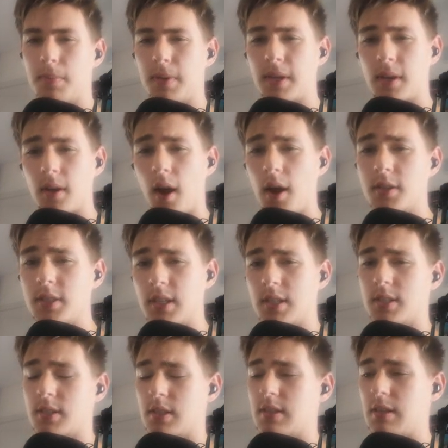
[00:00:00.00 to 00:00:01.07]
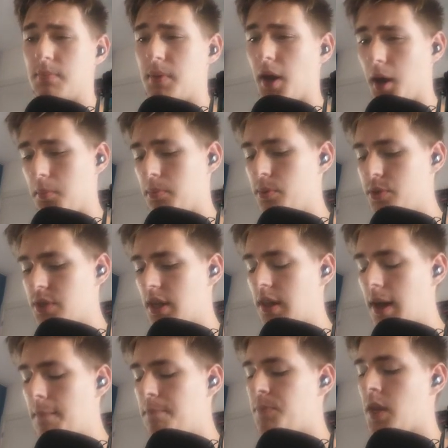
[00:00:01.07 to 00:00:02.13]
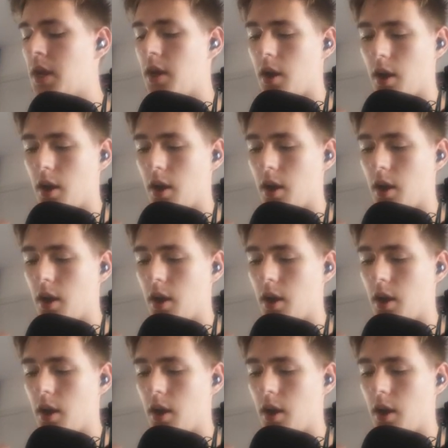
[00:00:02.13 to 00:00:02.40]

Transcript: because it is the team behind Bluezilla,